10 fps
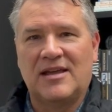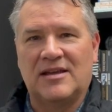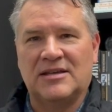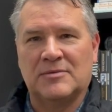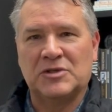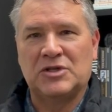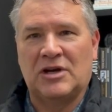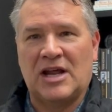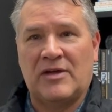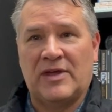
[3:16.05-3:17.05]
can
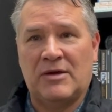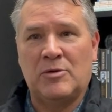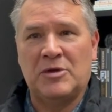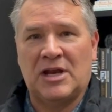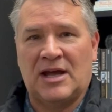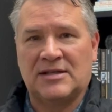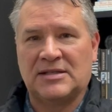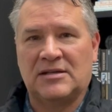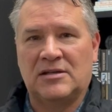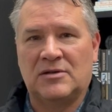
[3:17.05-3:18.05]
demonstrate how they would be an
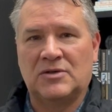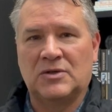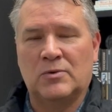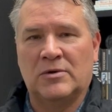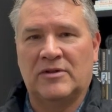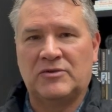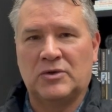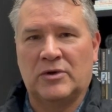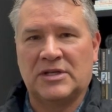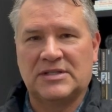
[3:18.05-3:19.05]
asset to their school of
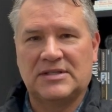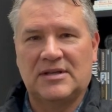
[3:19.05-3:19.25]
choice.